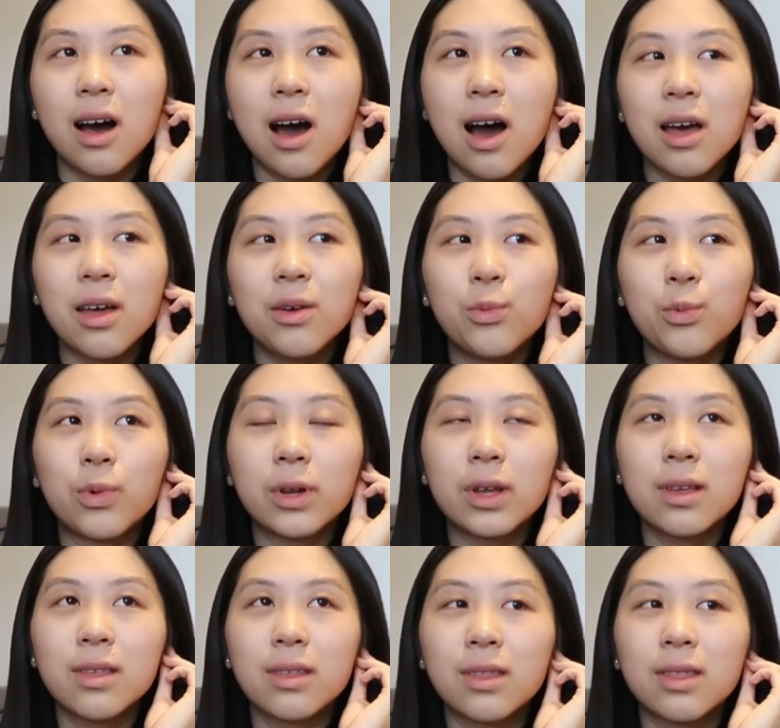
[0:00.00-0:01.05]
I
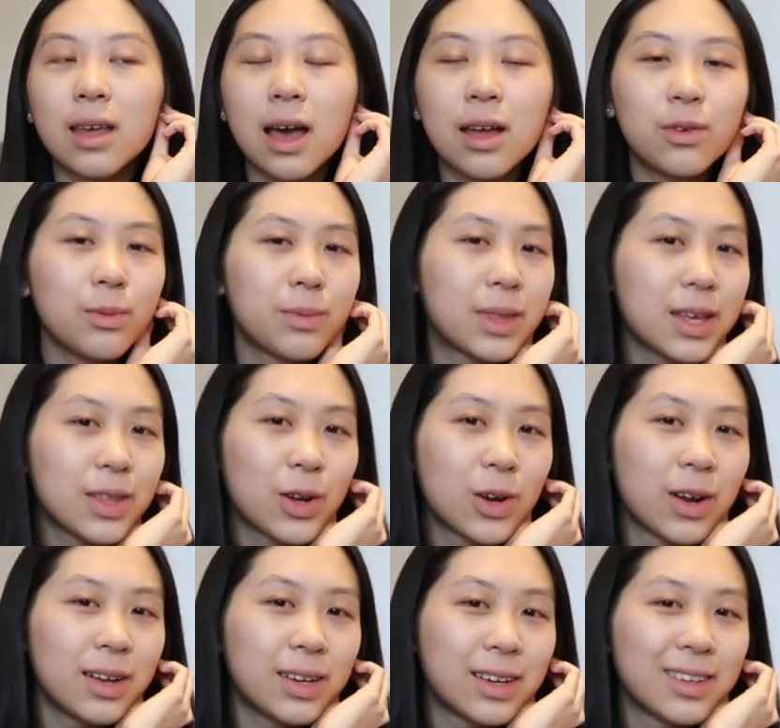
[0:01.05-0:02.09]
don't think there
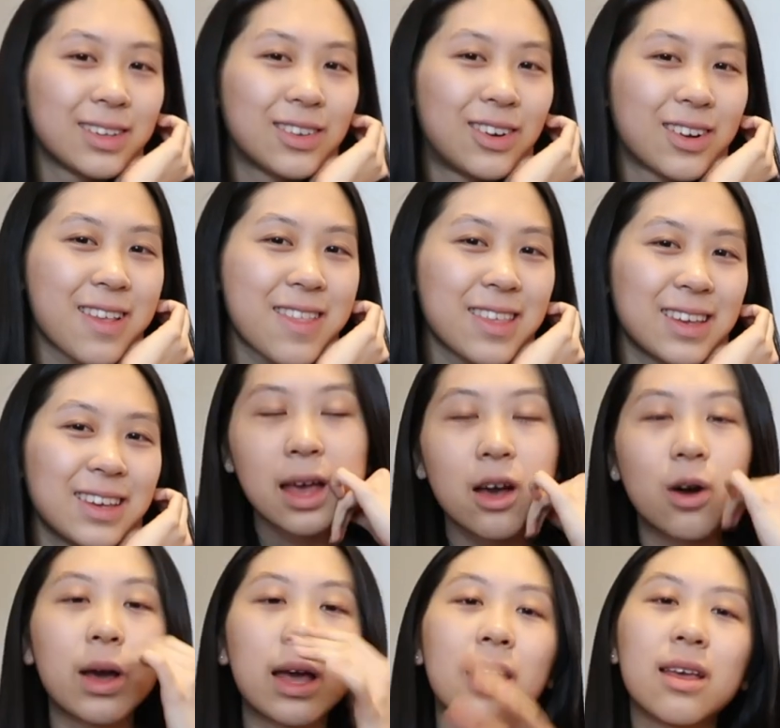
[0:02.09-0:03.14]
are any, honestly.
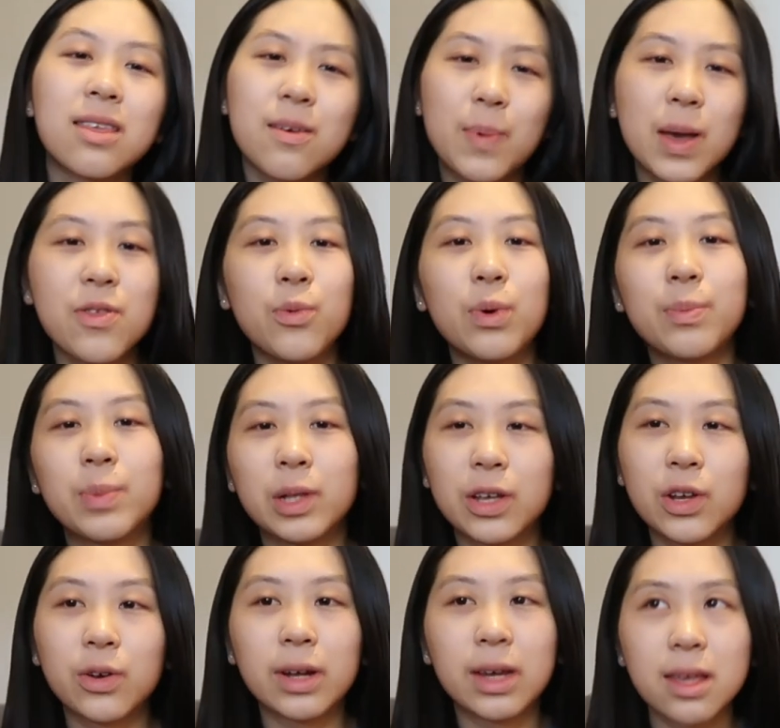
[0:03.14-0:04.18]
Okay, it depends on what
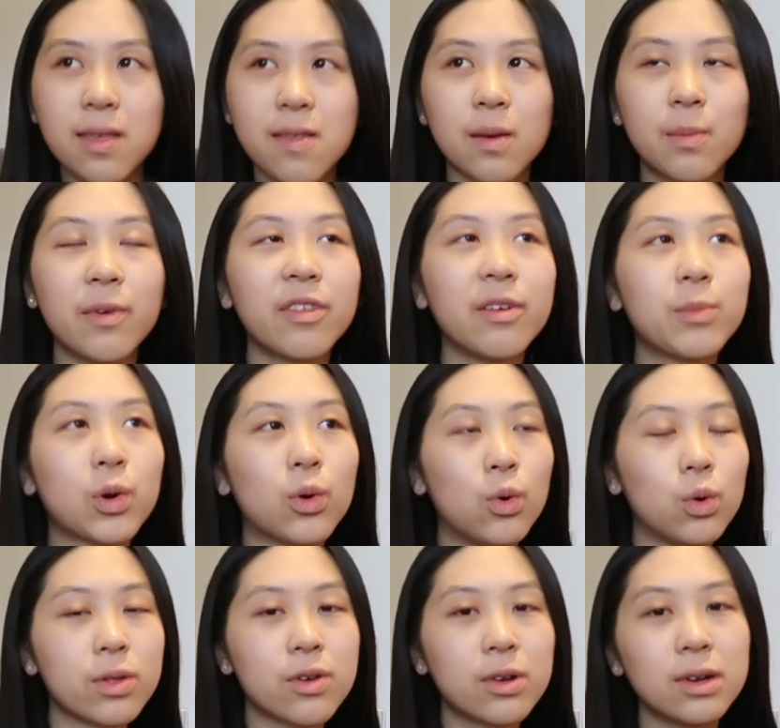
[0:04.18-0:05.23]
building you're in. Some of them are
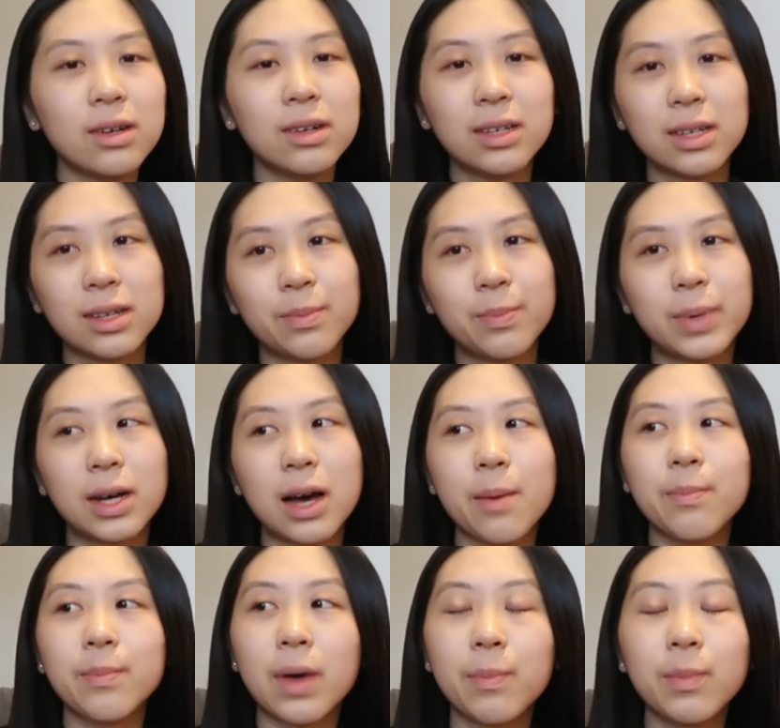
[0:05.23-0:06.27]
older, but
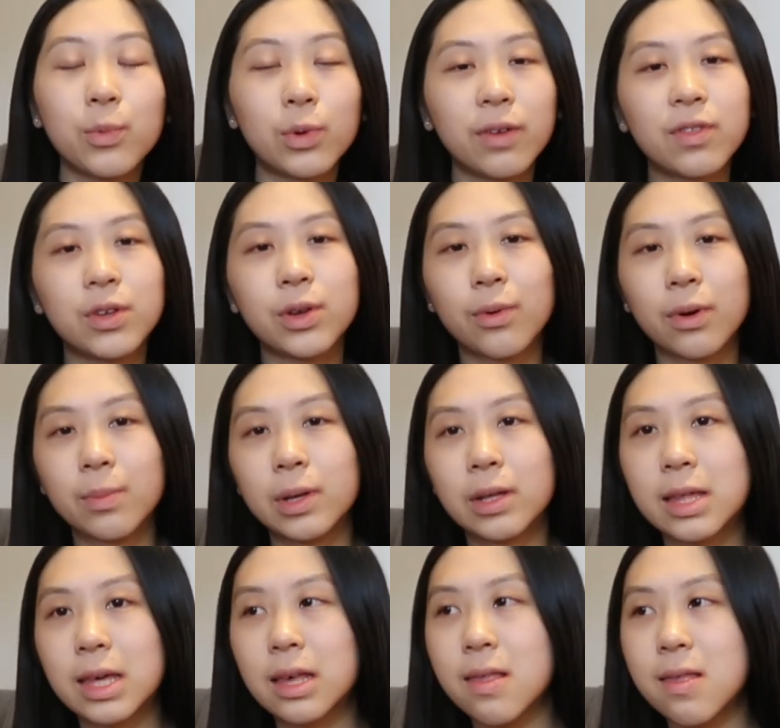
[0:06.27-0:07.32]
I'm in one of the newer
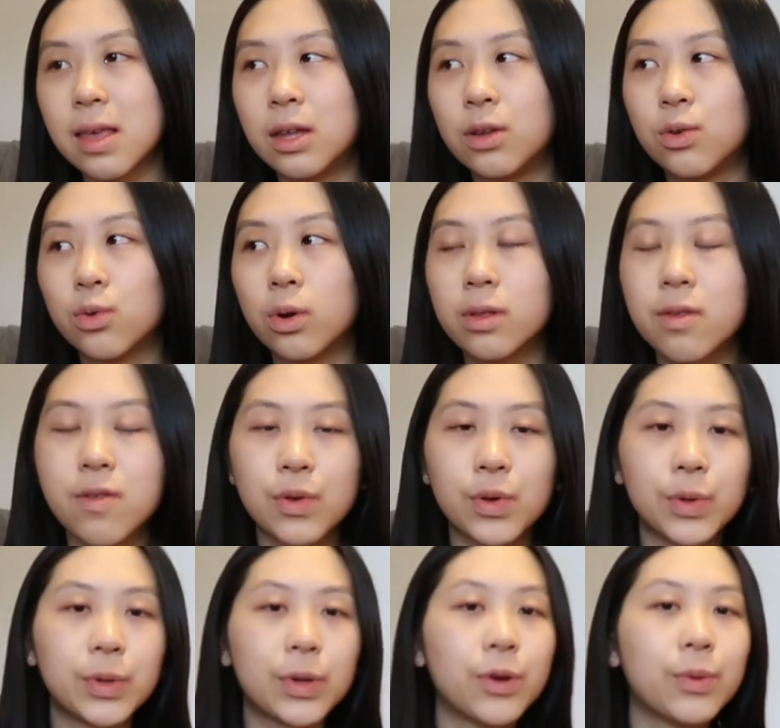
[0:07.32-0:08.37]
buildings in North
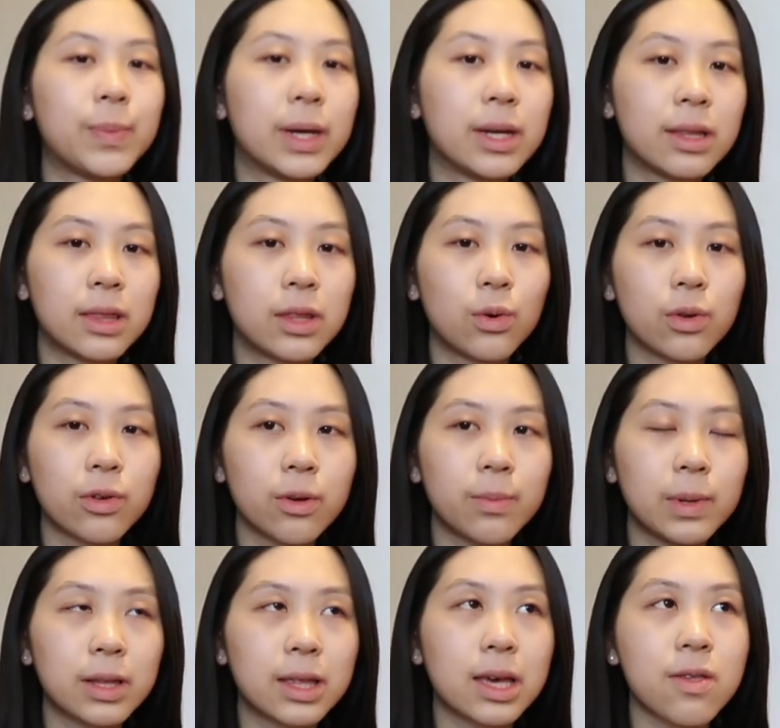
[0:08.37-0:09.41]
Segundo, but the older
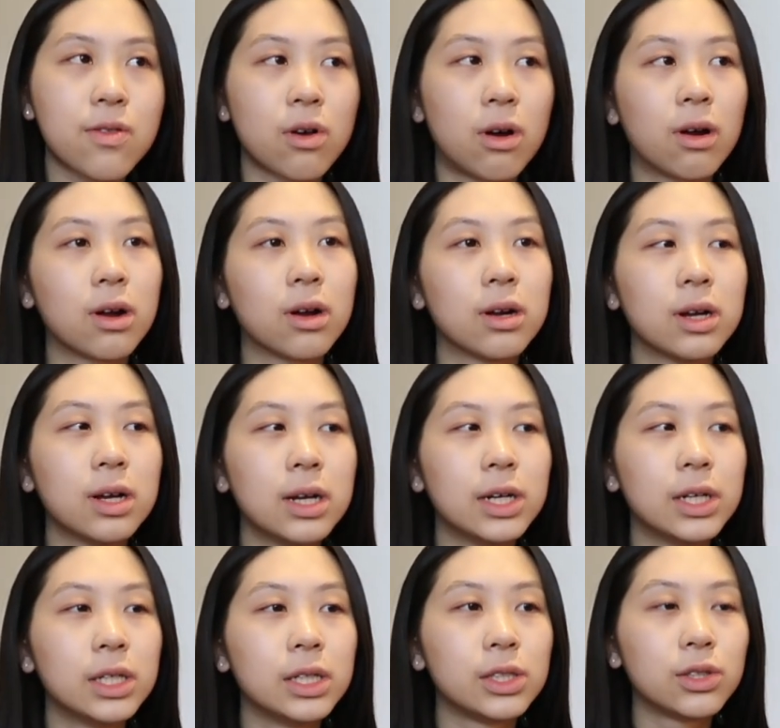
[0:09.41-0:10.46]
buildings are
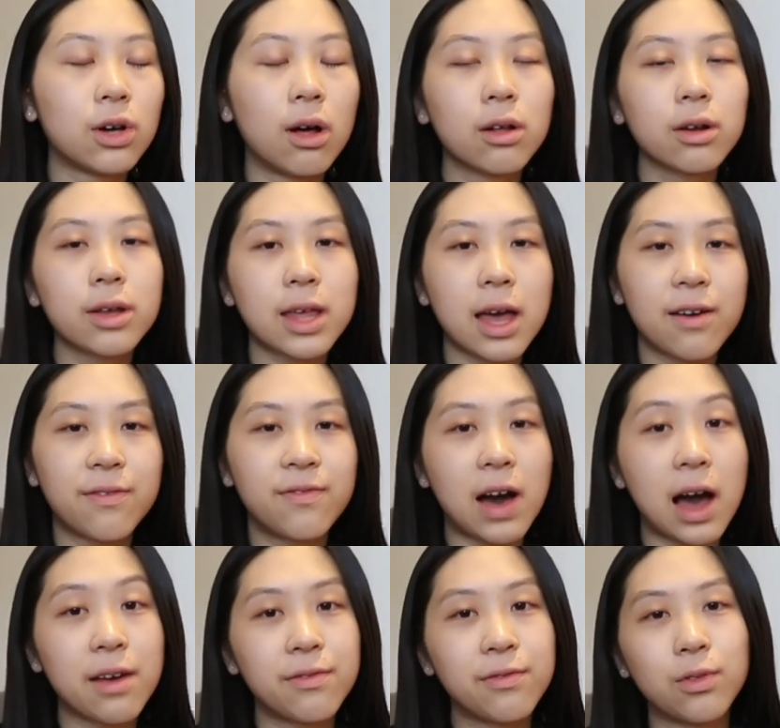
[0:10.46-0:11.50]
taller. They have
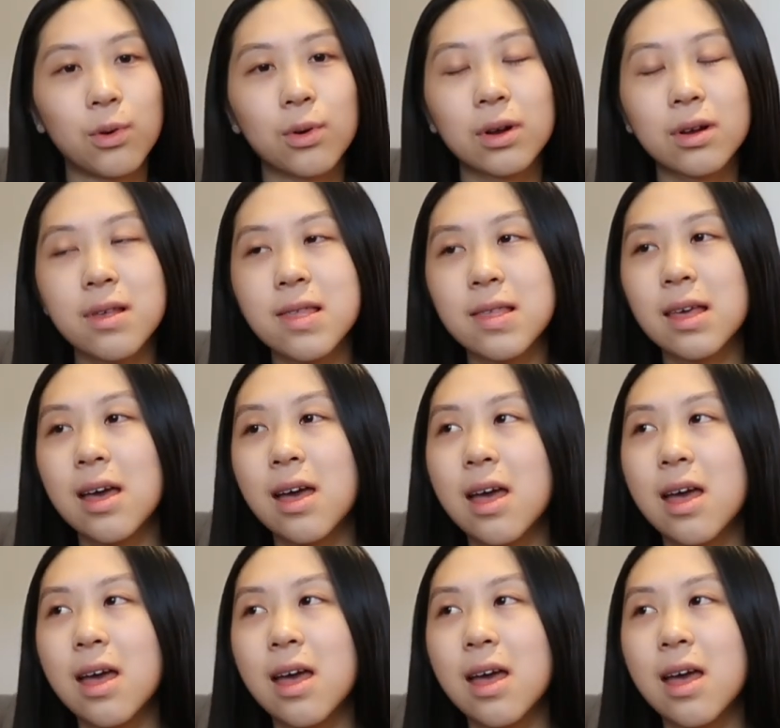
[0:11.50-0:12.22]
5 floors.